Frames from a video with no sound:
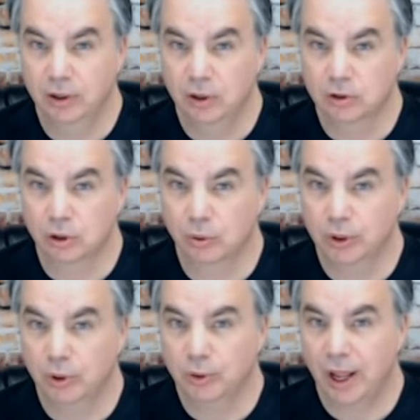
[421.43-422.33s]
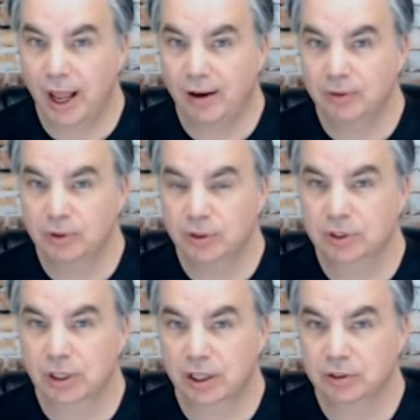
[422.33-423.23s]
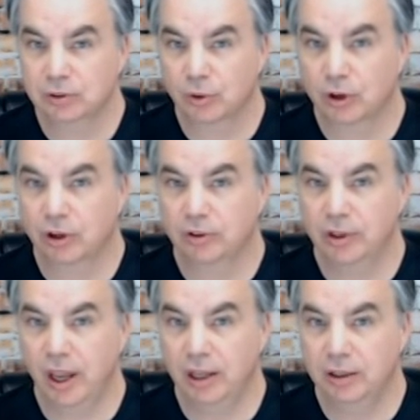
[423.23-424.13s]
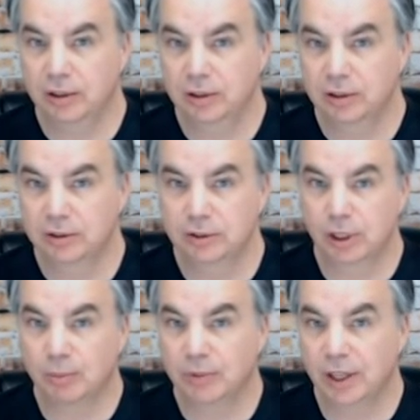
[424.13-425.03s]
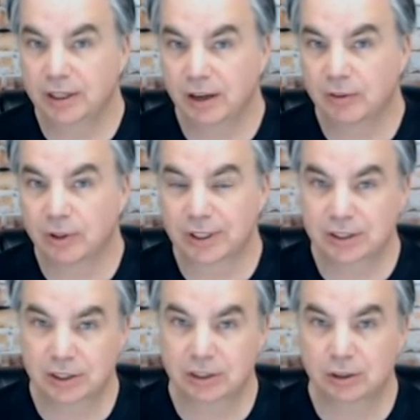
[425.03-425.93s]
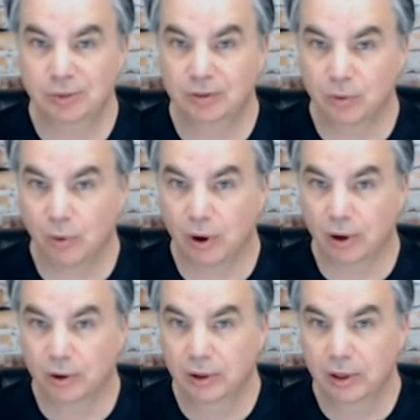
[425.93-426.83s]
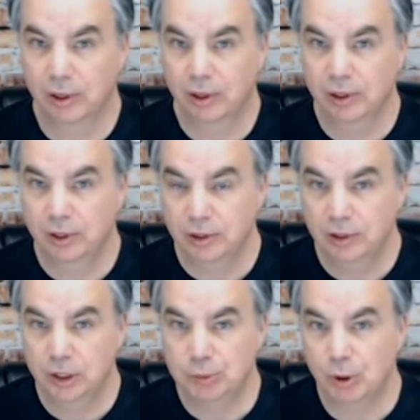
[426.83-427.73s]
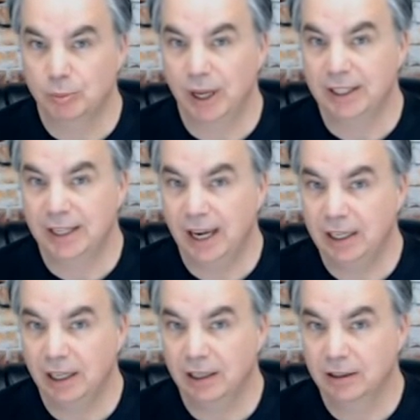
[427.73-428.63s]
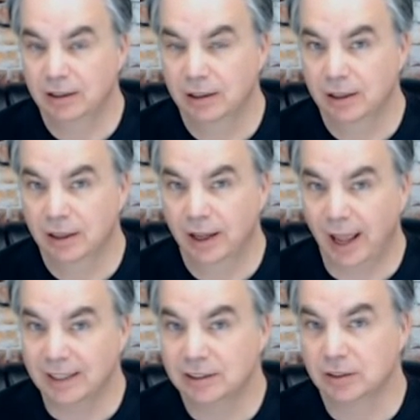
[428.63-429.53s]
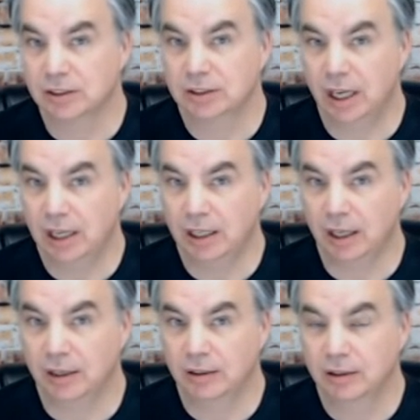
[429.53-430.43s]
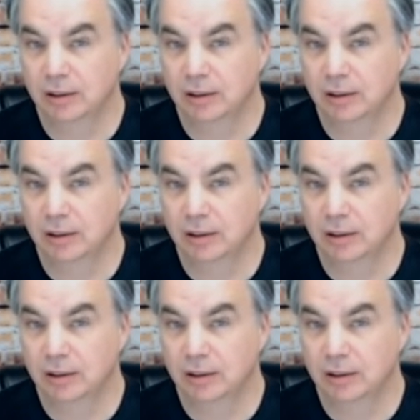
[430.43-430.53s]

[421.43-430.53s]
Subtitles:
So we don't have to discuss or create something that never existed before. It's about maintaining and sustaining